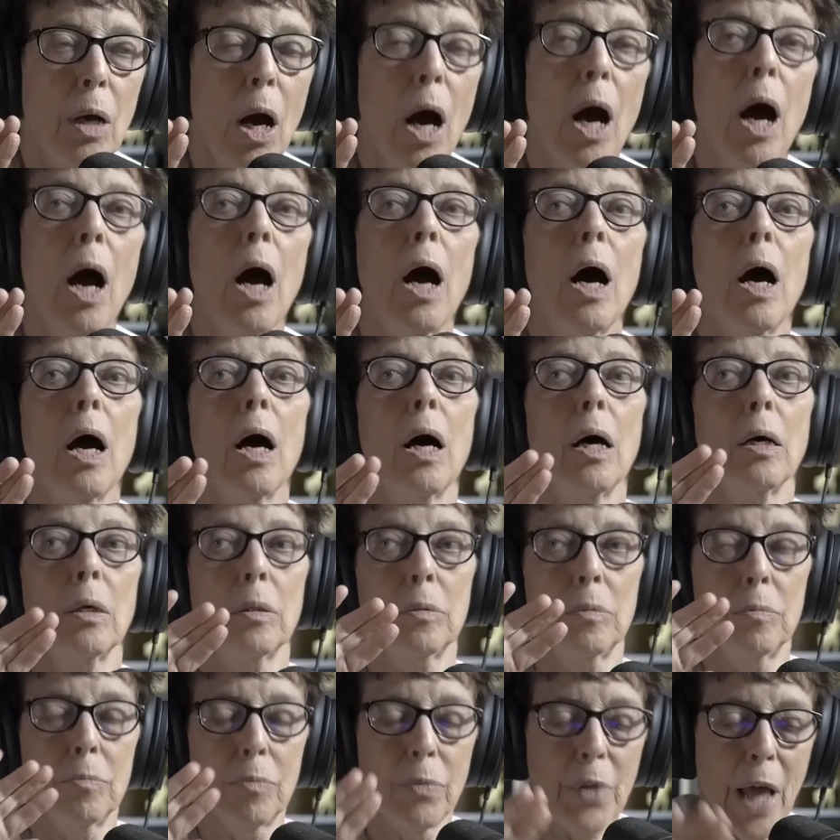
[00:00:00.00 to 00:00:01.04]
Ah,
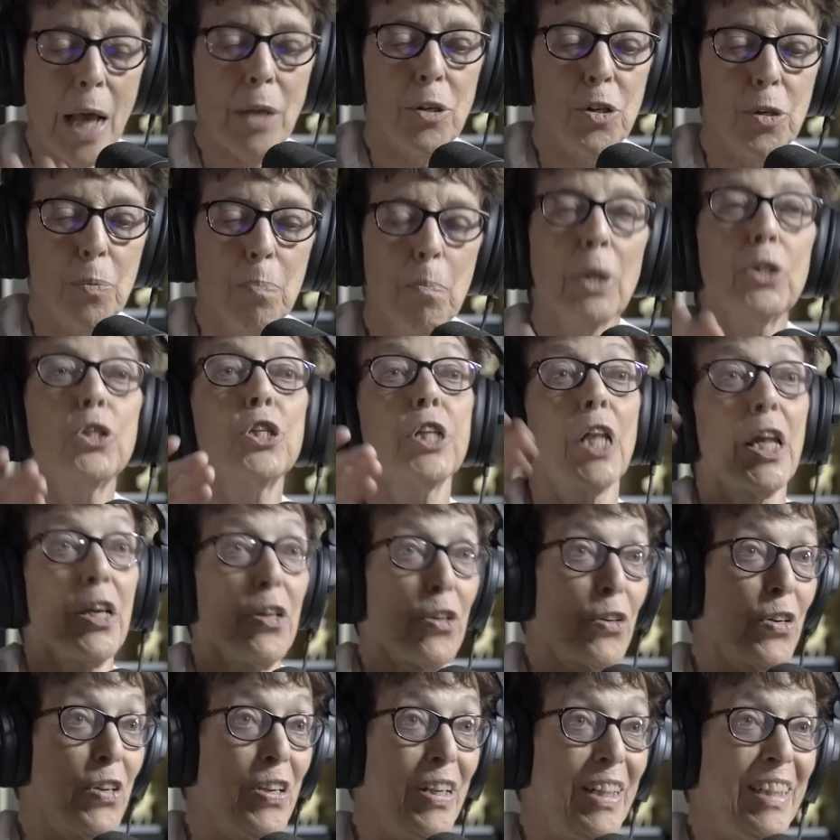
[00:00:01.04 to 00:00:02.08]
that's much
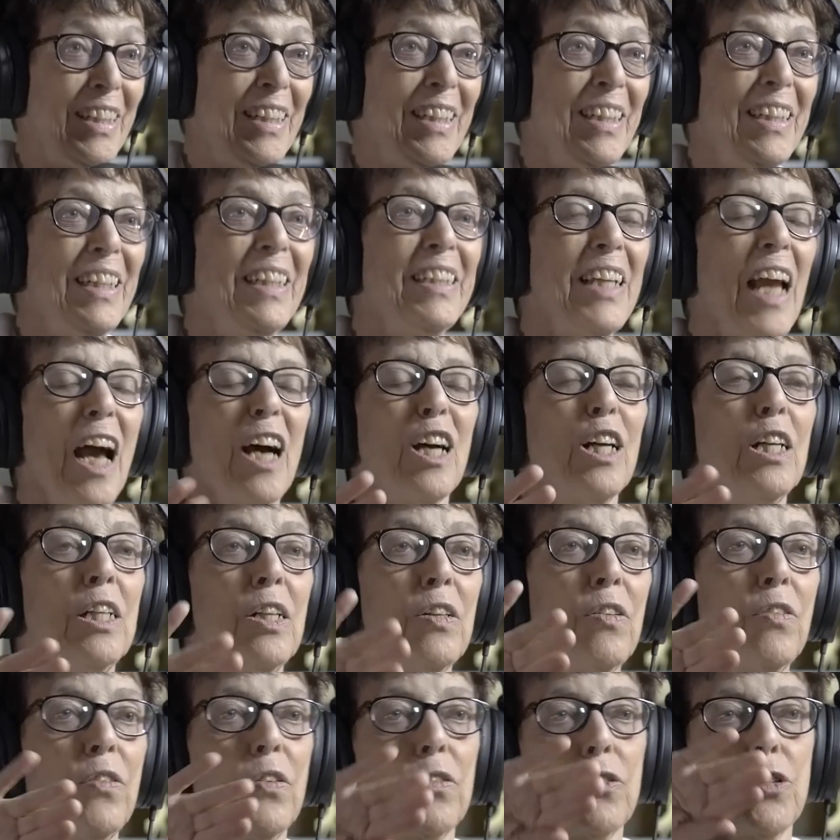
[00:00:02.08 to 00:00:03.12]
later. Okay. Yeah.
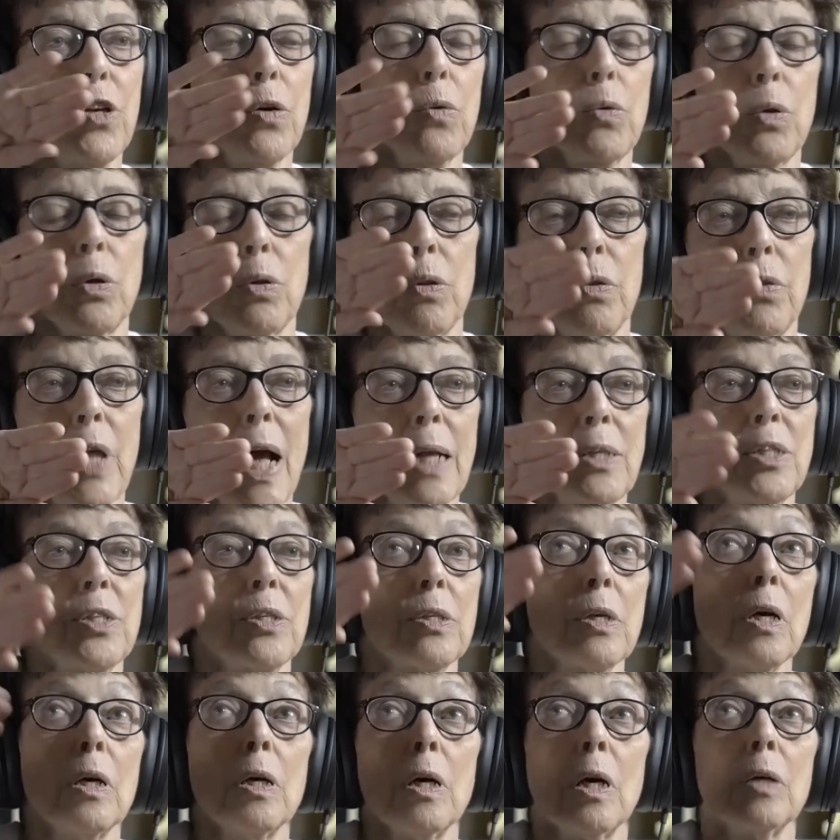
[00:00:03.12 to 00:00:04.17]
So
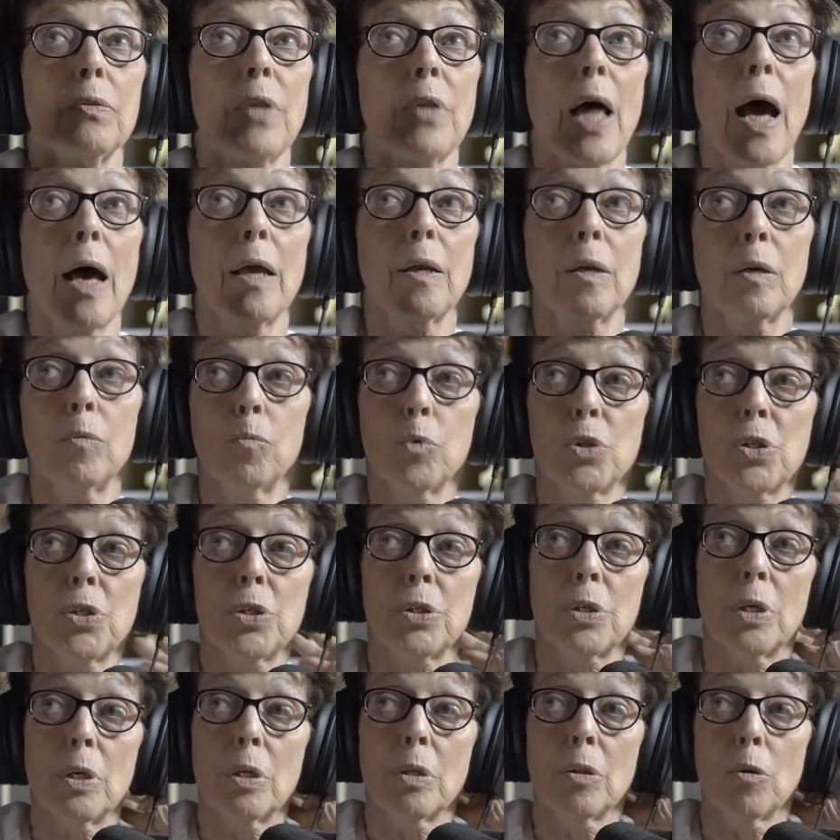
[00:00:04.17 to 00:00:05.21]
that's that
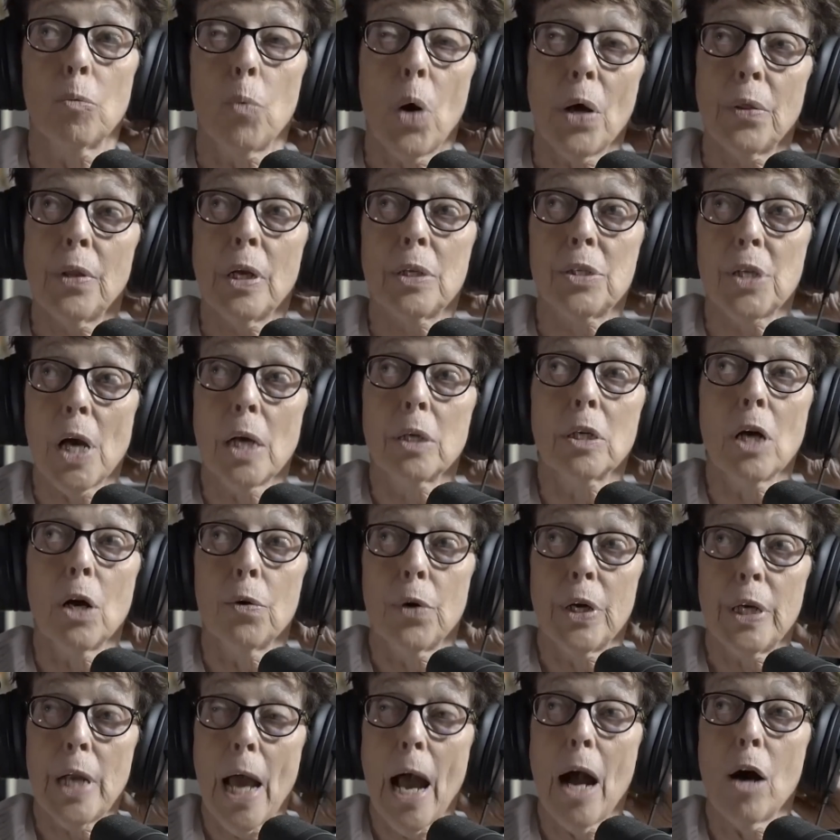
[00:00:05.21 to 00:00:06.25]
was the one that's
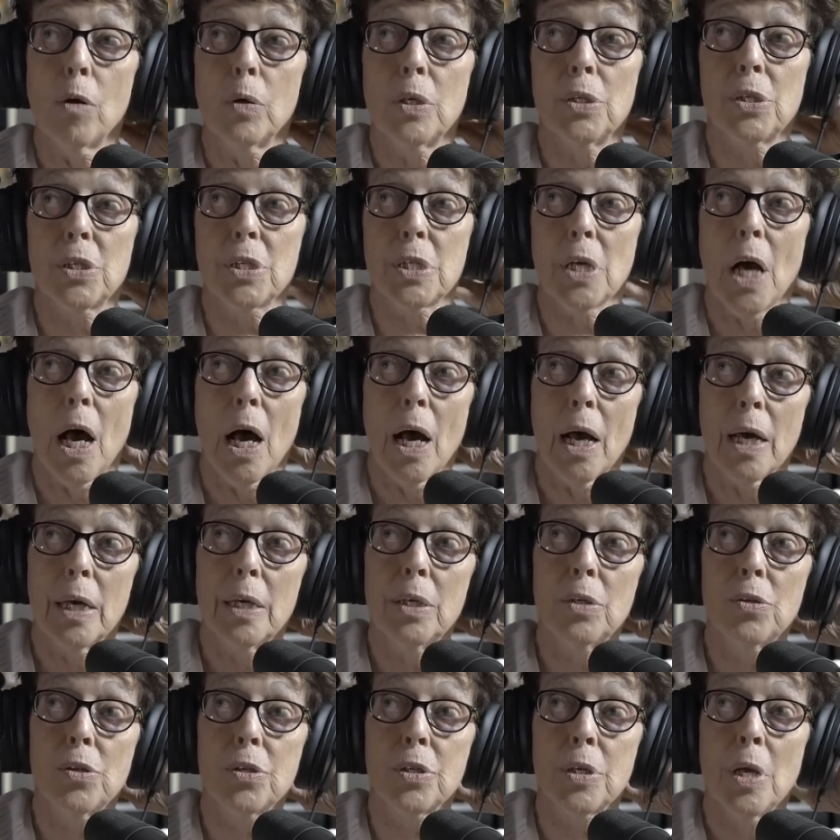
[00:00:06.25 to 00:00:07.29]
ongoing now is
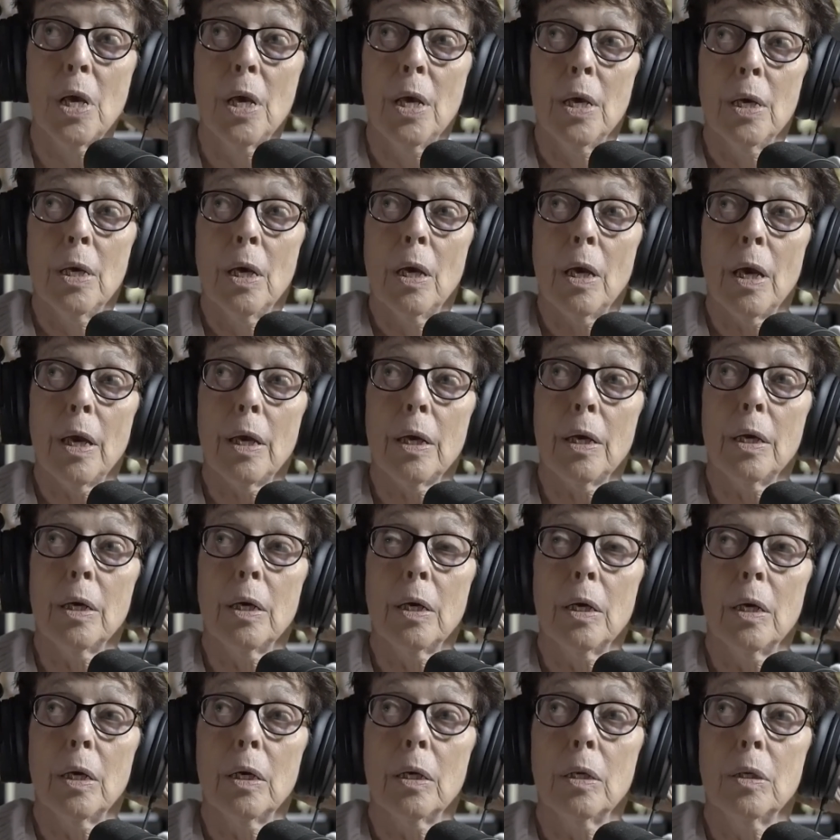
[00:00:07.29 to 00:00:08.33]
TIDES
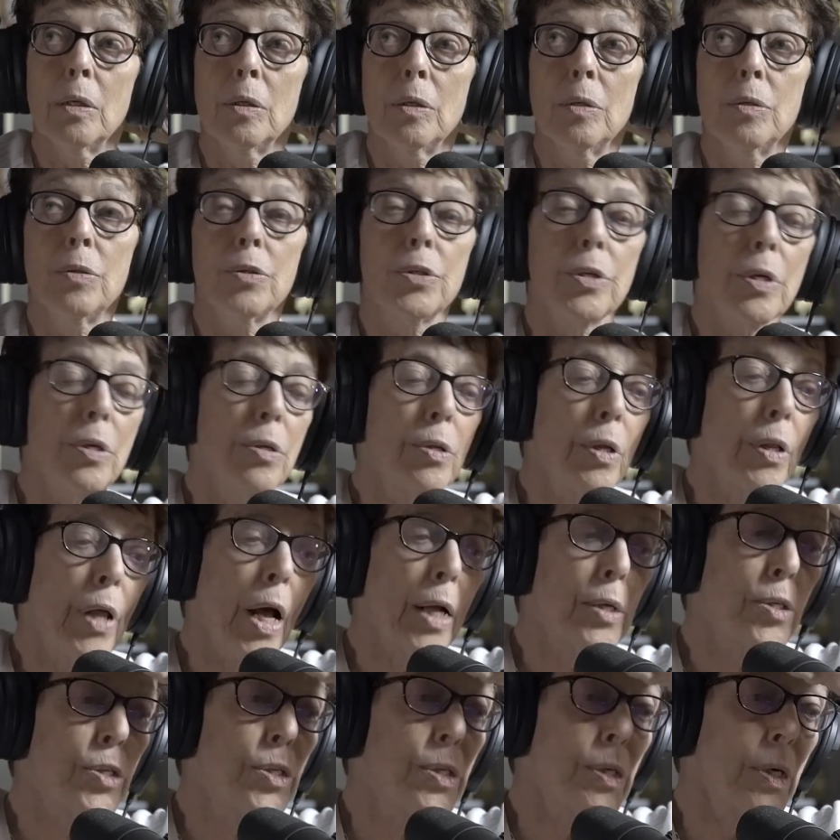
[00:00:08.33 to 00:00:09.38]
and
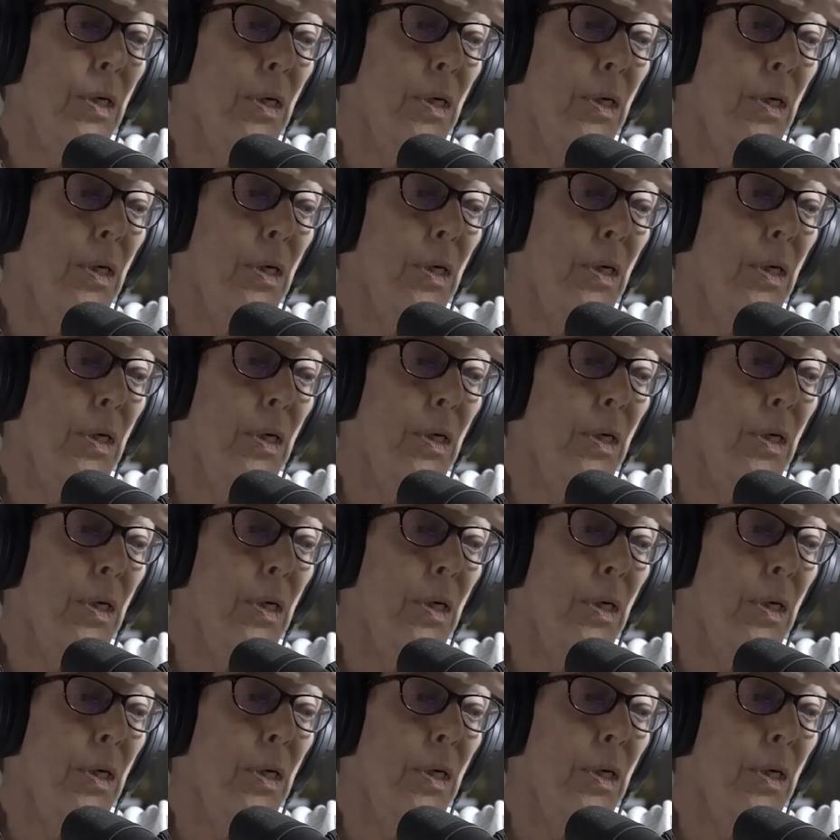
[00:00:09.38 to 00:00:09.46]
that's